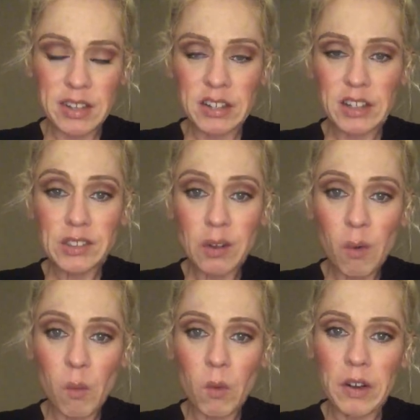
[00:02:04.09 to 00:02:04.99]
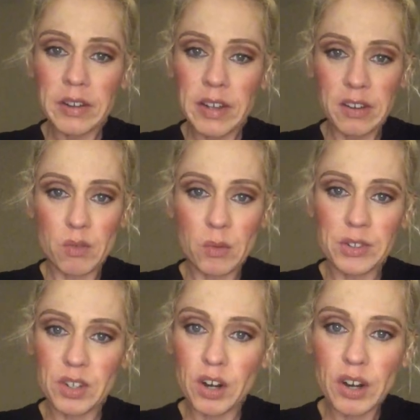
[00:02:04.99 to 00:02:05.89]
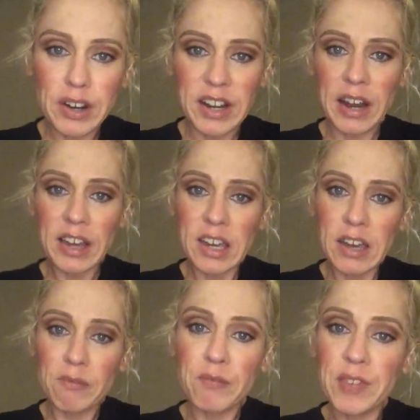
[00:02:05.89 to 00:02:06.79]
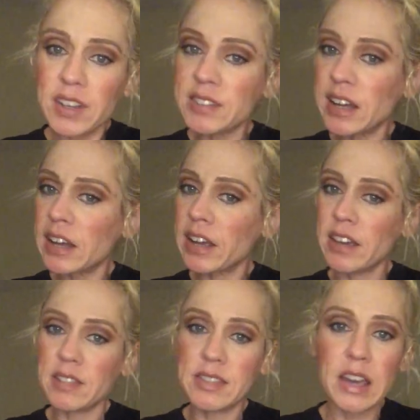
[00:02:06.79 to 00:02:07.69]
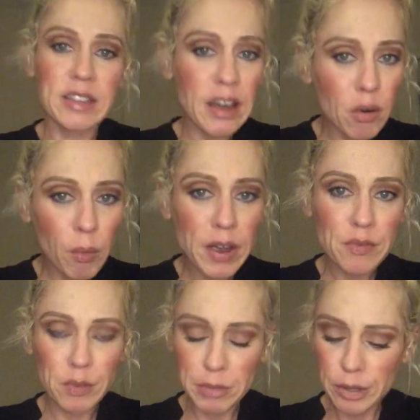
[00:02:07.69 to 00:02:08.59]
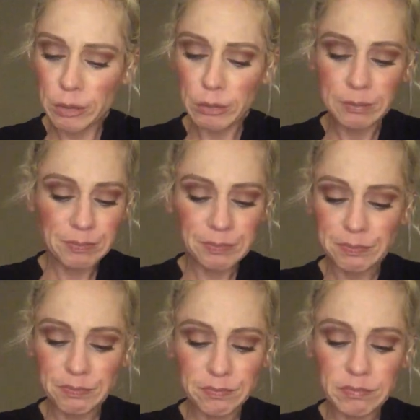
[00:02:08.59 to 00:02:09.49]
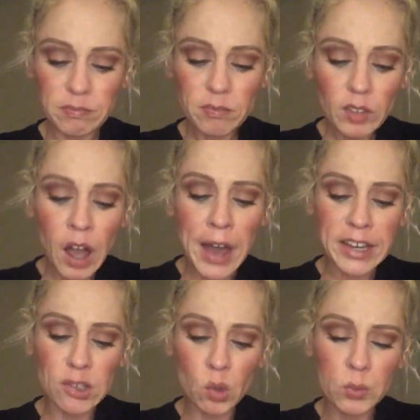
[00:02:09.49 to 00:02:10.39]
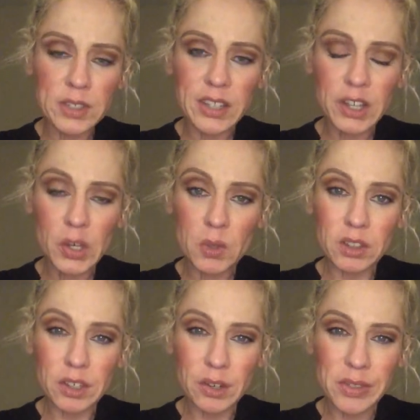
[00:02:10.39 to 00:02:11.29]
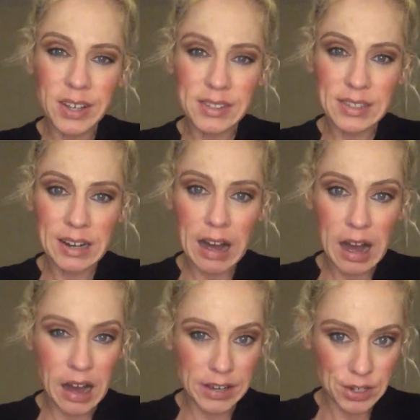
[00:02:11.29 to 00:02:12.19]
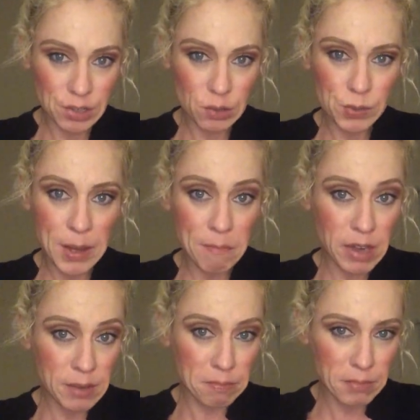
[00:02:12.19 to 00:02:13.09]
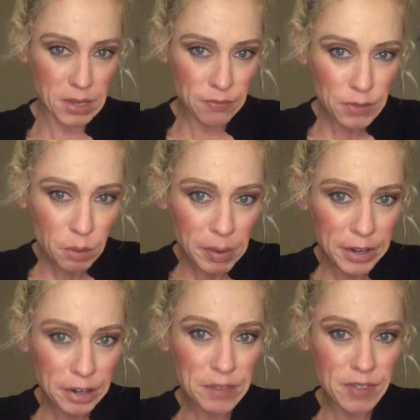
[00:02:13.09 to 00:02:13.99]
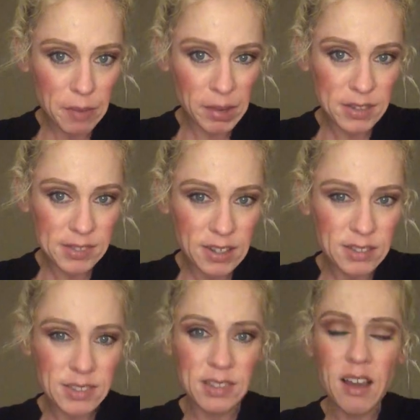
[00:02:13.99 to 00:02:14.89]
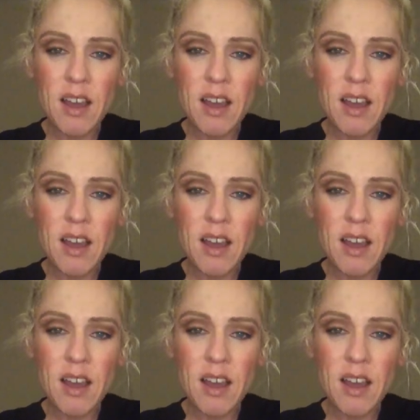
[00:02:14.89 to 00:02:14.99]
And I don't want anyone to hurt. And I can't fix that. I can't take that away from you. I can only tell you the little things that I do that make me feel better, if that makes sense.